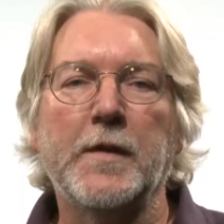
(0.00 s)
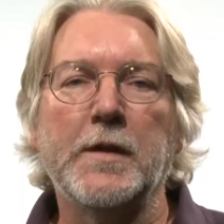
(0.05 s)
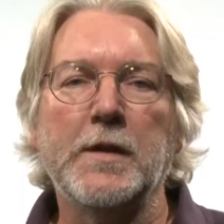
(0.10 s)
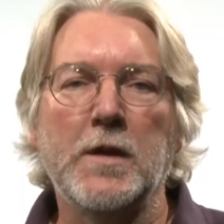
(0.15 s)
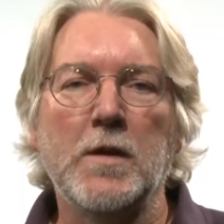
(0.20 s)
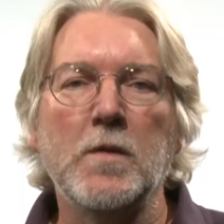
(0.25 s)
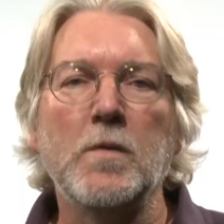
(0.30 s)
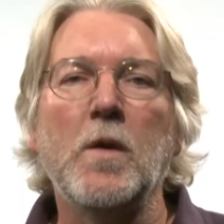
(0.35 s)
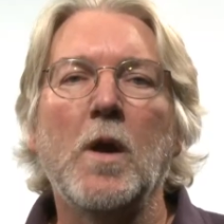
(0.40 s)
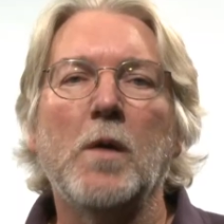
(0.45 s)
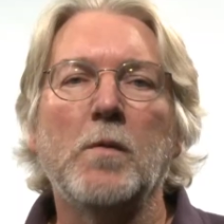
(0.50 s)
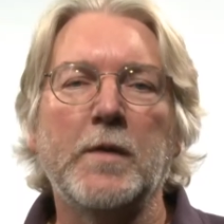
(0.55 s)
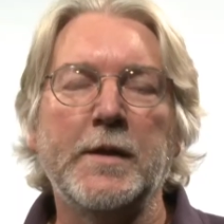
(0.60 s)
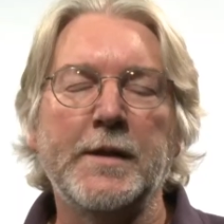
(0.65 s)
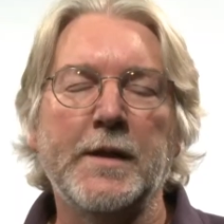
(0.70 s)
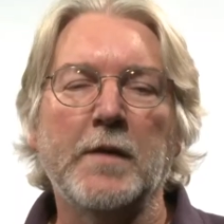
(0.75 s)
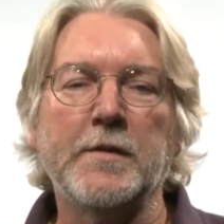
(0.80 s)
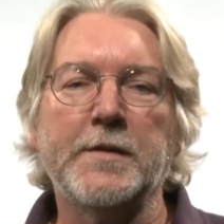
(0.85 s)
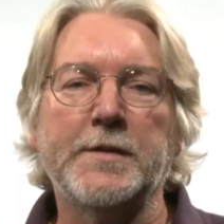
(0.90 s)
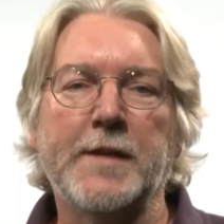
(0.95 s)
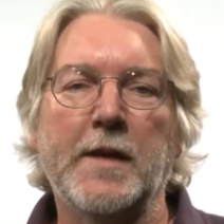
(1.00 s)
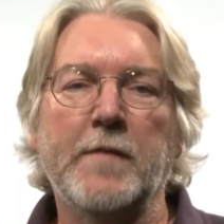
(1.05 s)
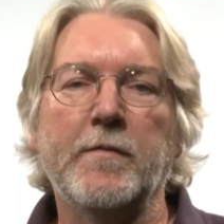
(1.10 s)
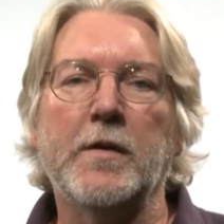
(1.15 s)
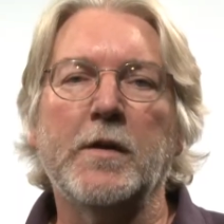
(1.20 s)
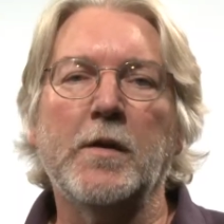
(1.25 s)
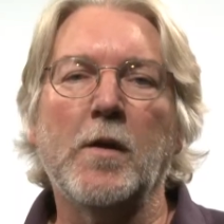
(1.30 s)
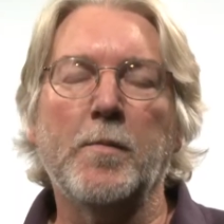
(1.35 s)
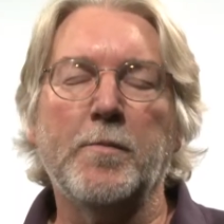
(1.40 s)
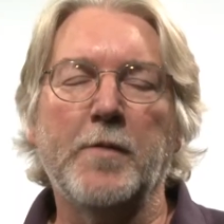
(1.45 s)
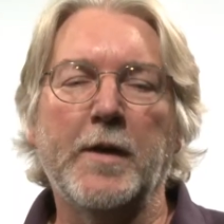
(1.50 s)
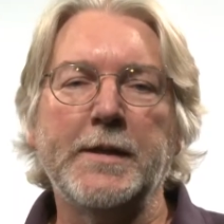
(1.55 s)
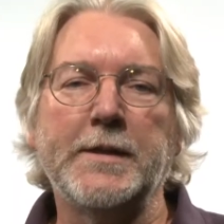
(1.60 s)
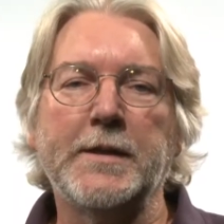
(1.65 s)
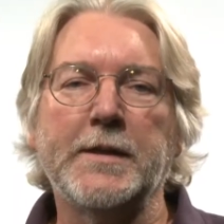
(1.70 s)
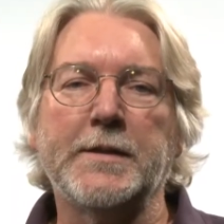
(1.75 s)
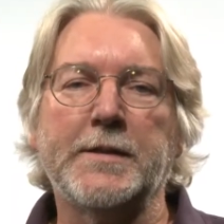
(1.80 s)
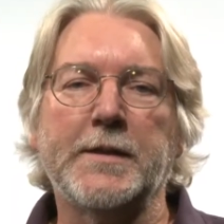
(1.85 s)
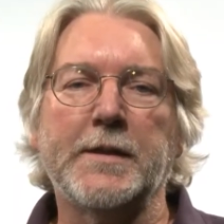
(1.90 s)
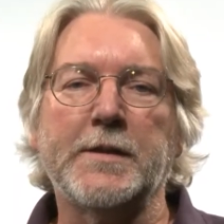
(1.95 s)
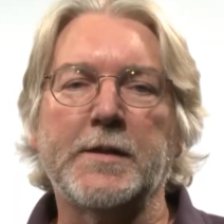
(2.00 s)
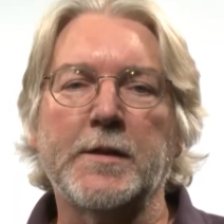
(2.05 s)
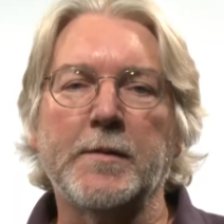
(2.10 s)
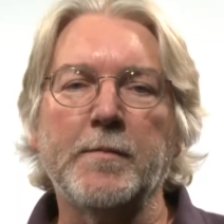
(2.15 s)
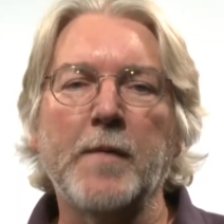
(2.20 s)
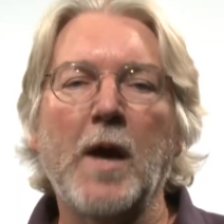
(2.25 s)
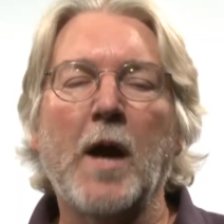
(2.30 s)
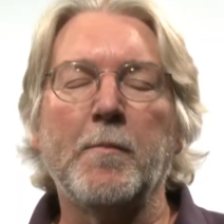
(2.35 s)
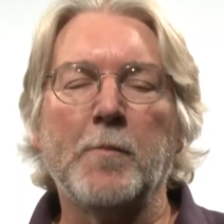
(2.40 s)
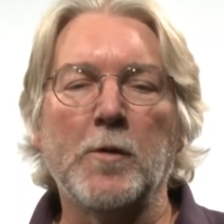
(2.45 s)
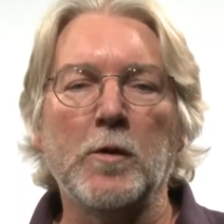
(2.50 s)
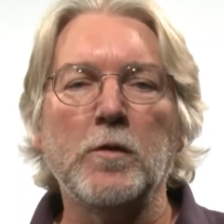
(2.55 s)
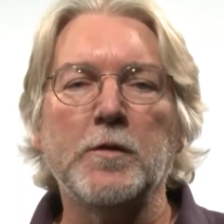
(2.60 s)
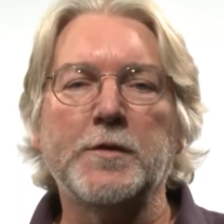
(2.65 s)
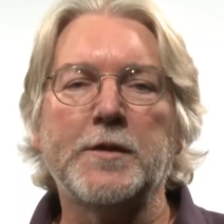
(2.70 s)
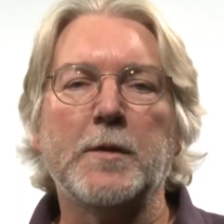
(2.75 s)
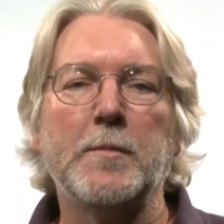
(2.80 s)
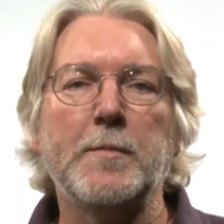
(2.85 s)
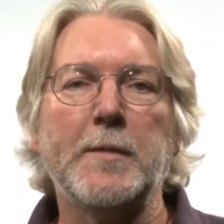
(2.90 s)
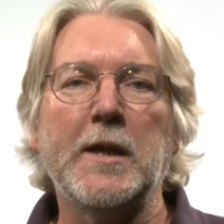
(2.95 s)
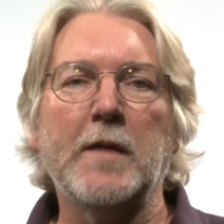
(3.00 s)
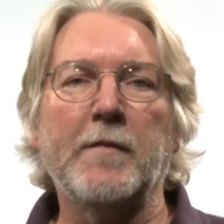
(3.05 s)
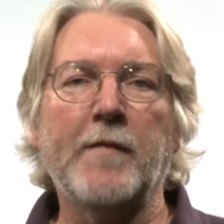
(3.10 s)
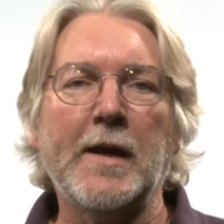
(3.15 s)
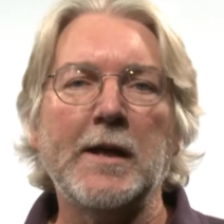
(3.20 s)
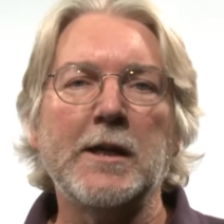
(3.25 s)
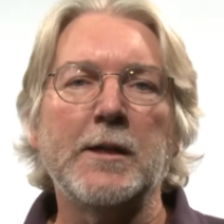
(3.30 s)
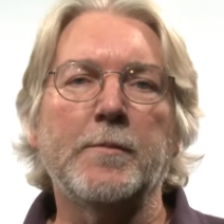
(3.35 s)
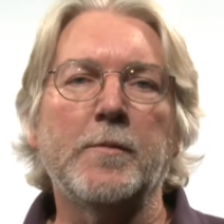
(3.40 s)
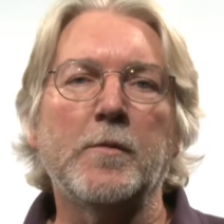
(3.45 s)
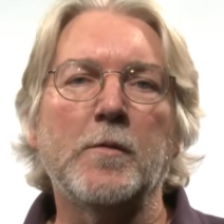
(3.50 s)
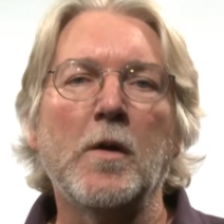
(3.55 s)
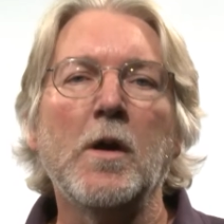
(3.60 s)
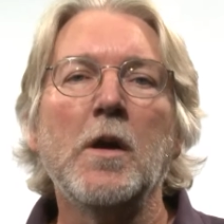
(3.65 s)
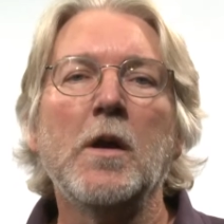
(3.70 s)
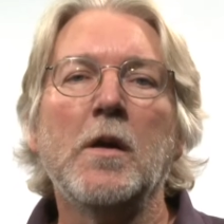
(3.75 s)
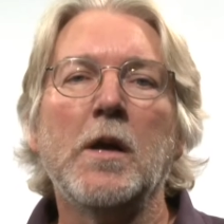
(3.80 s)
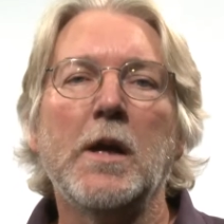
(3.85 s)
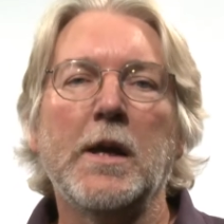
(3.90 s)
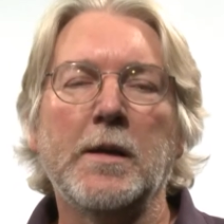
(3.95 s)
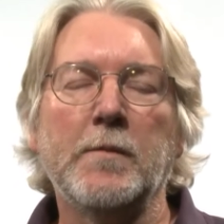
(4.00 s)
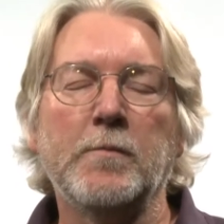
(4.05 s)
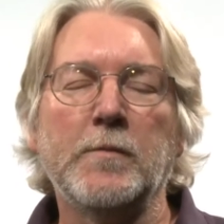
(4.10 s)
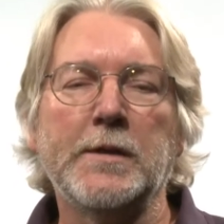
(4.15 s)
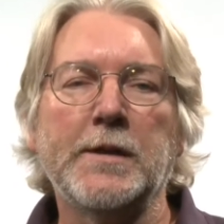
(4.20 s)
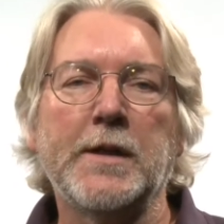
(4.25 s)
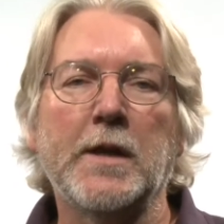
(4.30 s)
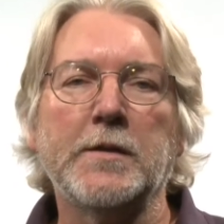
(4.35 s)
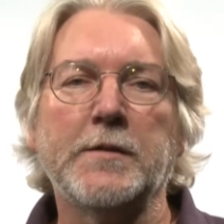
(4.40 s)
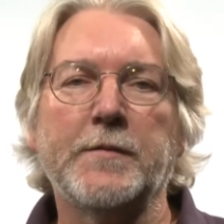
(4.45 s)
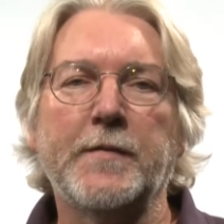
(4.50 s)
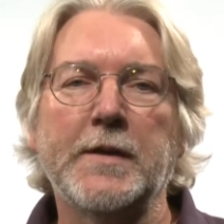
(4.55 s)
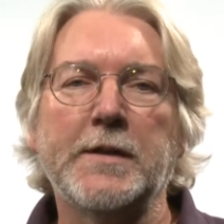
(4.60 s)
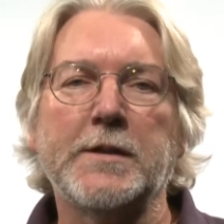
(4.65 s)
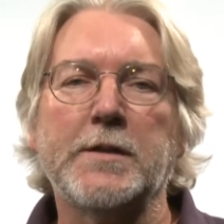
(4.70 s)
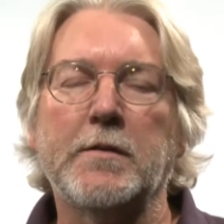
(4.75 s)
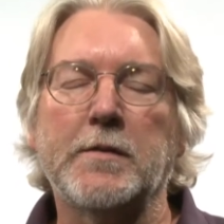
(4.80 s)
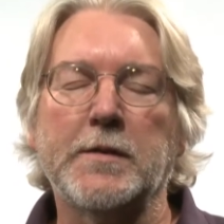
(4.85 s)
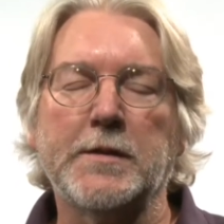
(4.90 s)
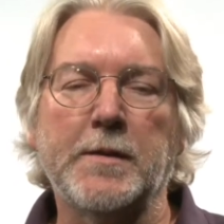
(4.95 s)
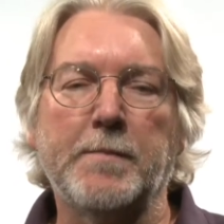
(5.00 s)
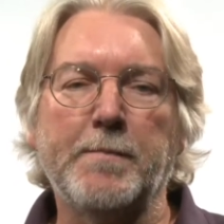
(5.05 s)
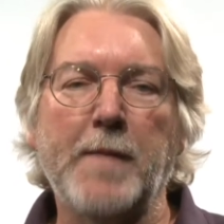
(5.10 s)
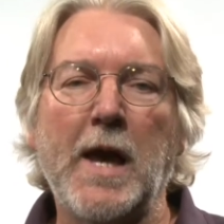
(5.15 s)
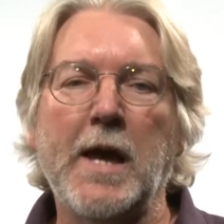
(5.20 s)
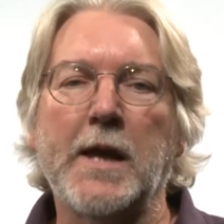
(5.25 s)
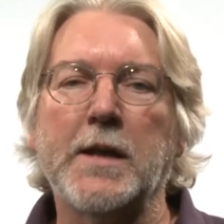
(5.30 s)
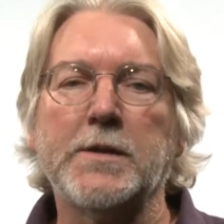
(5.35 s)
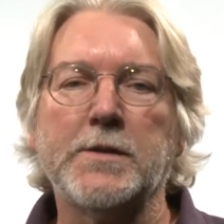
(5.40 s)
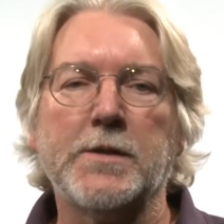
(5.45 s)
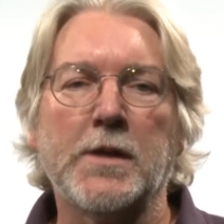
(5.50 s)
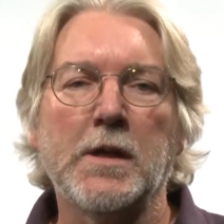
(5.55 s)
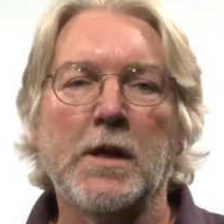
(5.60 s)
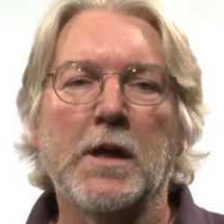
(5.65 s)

the new Windows 7 operating system and will also be available in Windows Vista as a patch.